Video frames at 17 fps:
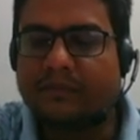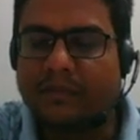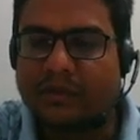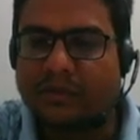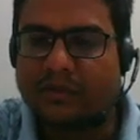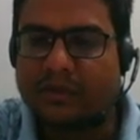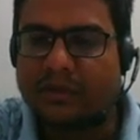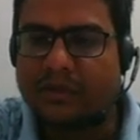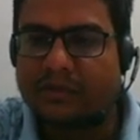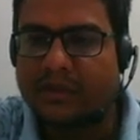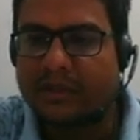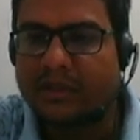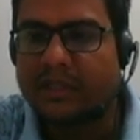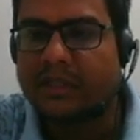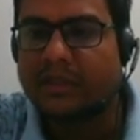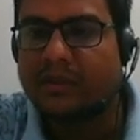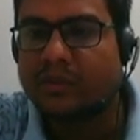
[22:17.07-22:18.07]
So this we can
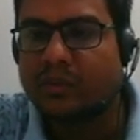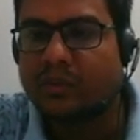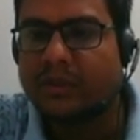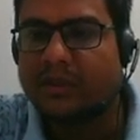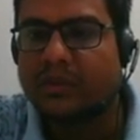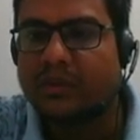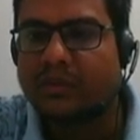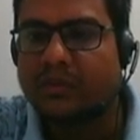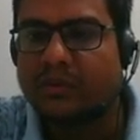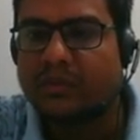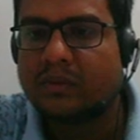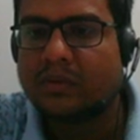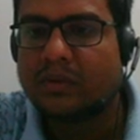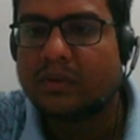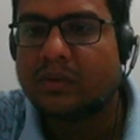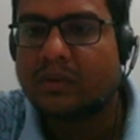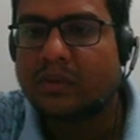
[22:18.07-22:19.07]
write 2 into
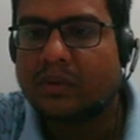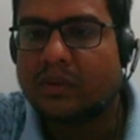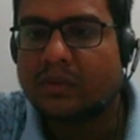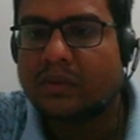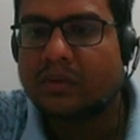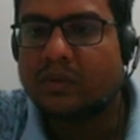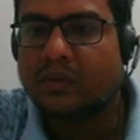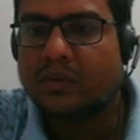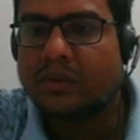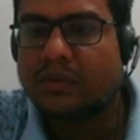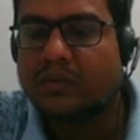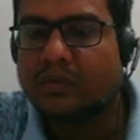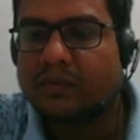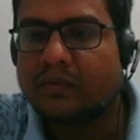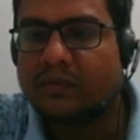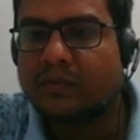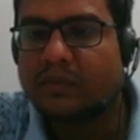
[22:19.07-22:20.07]

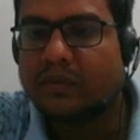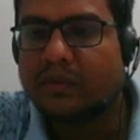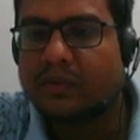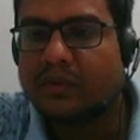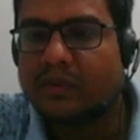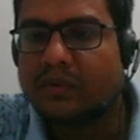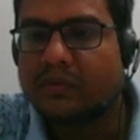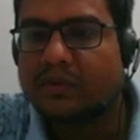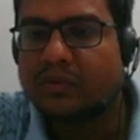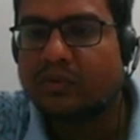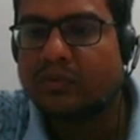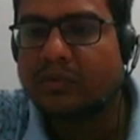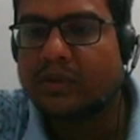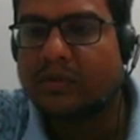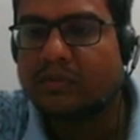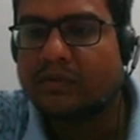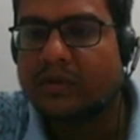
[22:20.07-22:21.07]
4 cos cube
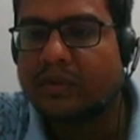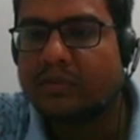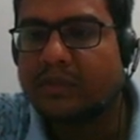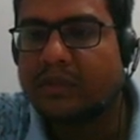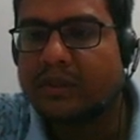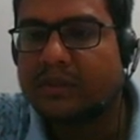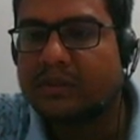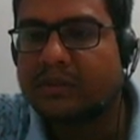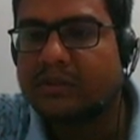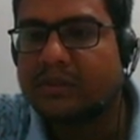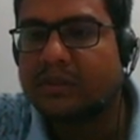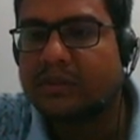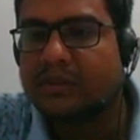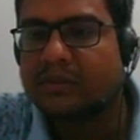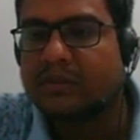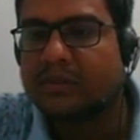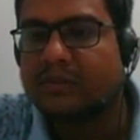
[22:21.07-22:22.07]
alpha minus 3
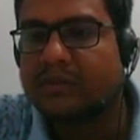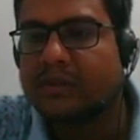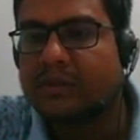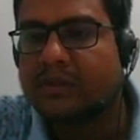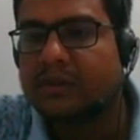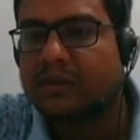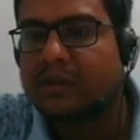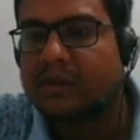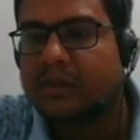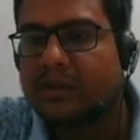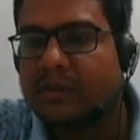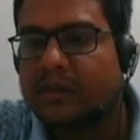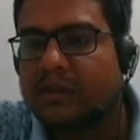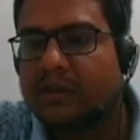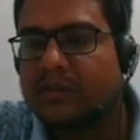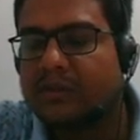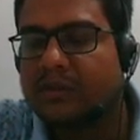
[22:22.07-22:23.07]
cos alpha.
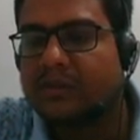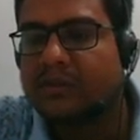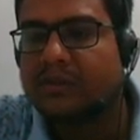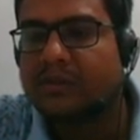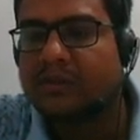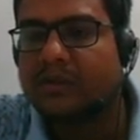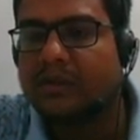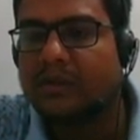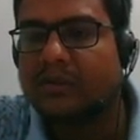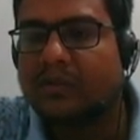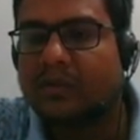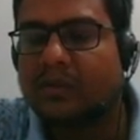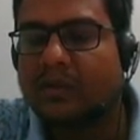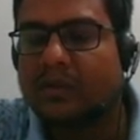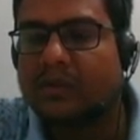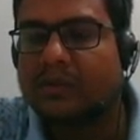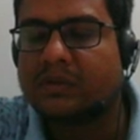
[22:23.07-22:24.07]
Now this is equal to
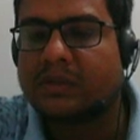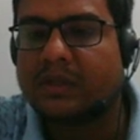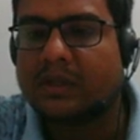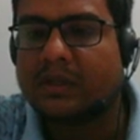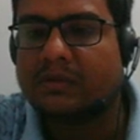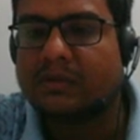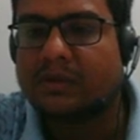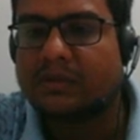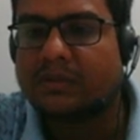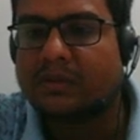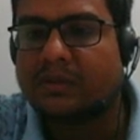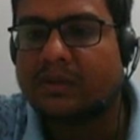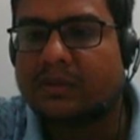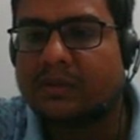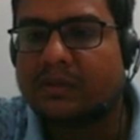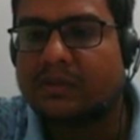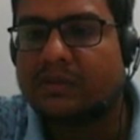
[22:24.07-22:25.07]
cos 3 alpha, so
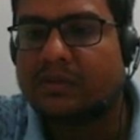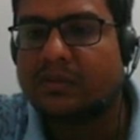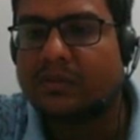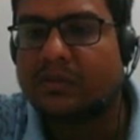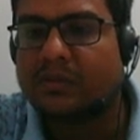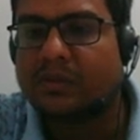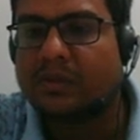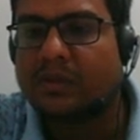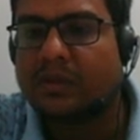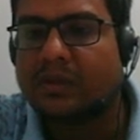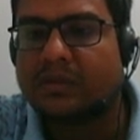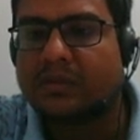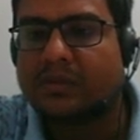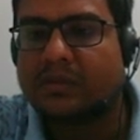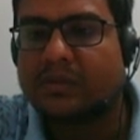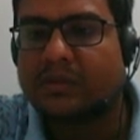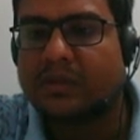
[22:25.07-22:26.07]
this is 2 cos
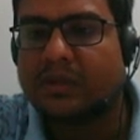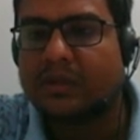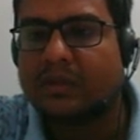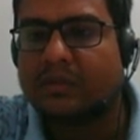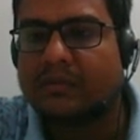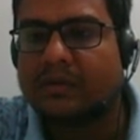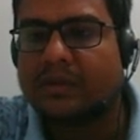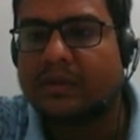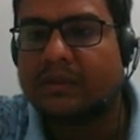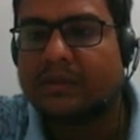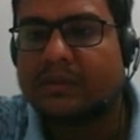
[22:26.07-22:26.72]
3 alpha.